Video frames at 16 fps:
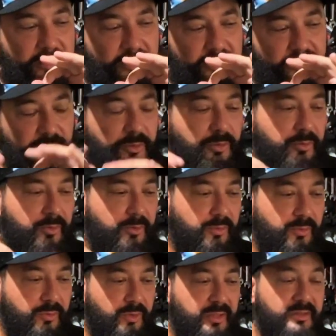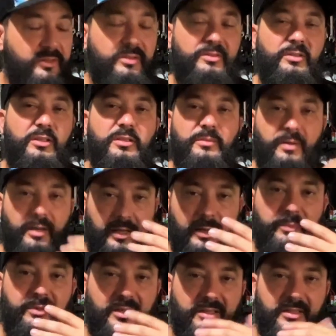so at least in my
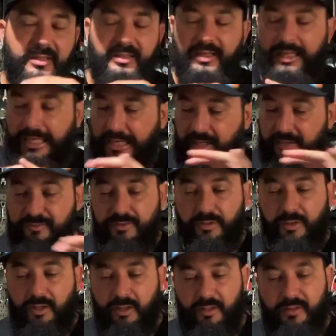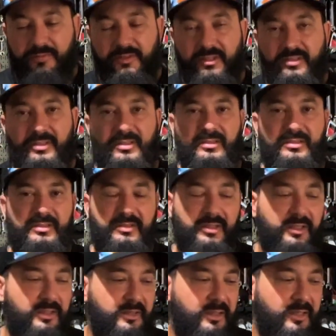opinion, after all of this is
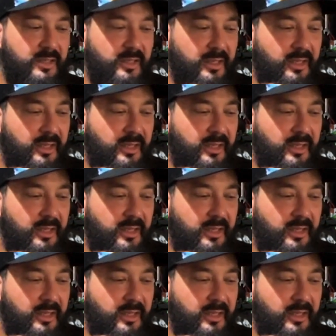done,